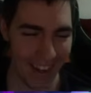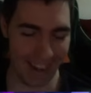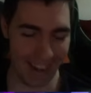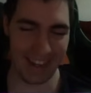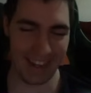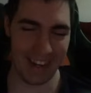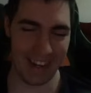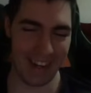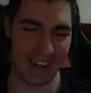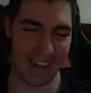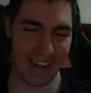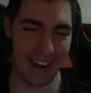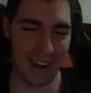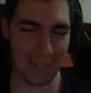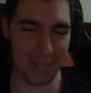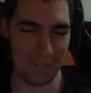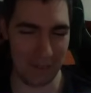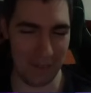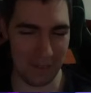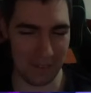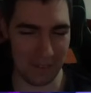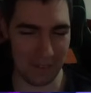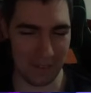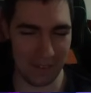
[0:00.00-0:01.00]
get a
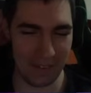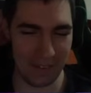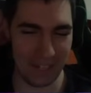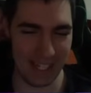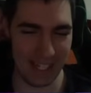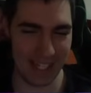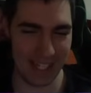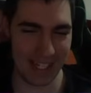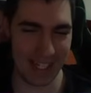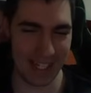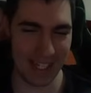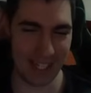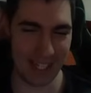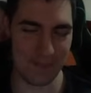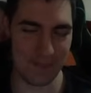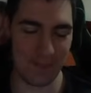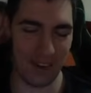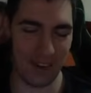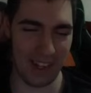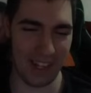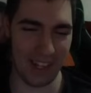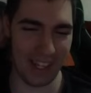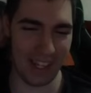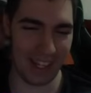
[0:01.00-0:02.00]
copy above his
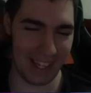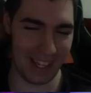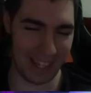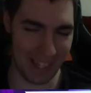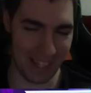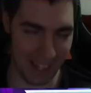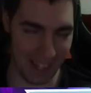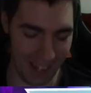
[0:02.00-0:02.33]
sunspot and I get